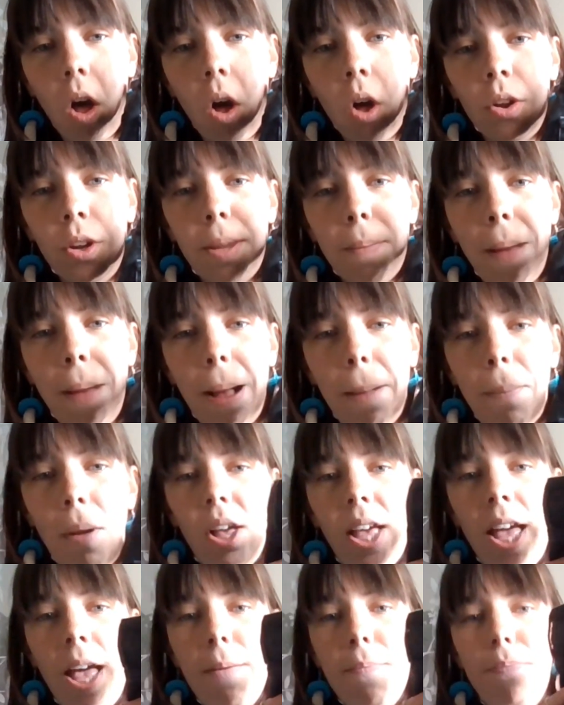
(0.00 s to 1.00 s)
on the back
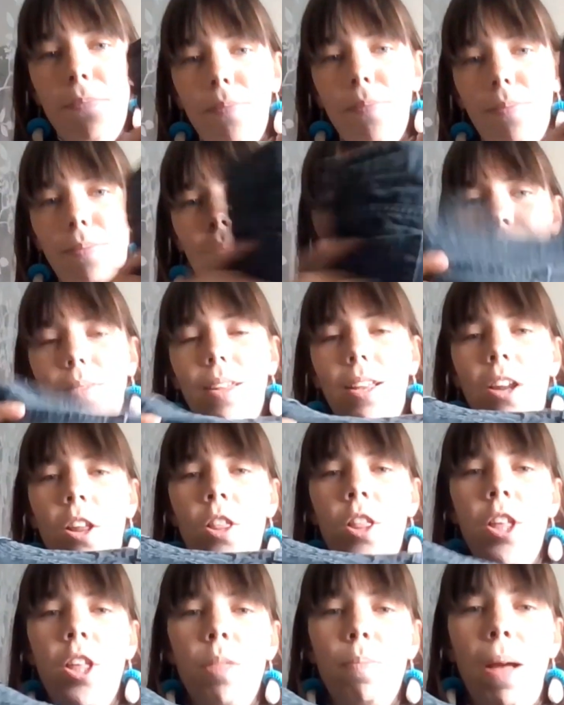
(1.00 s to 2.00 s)
pocket, and
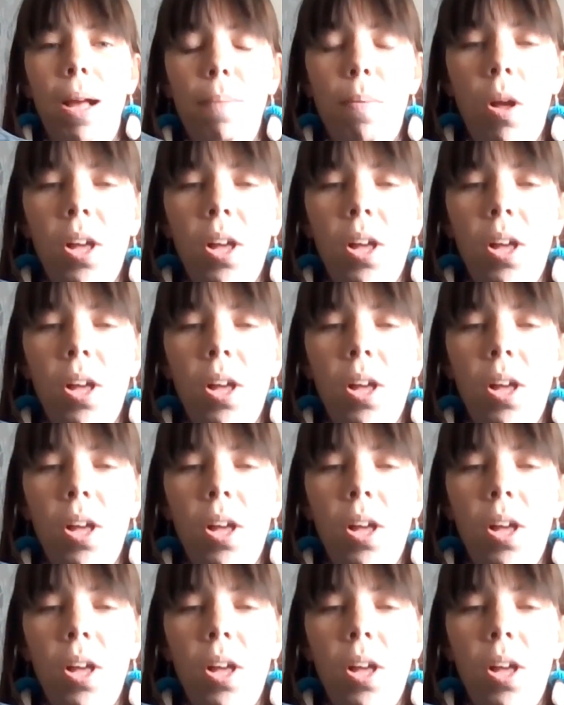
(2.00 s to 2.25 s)
on the other back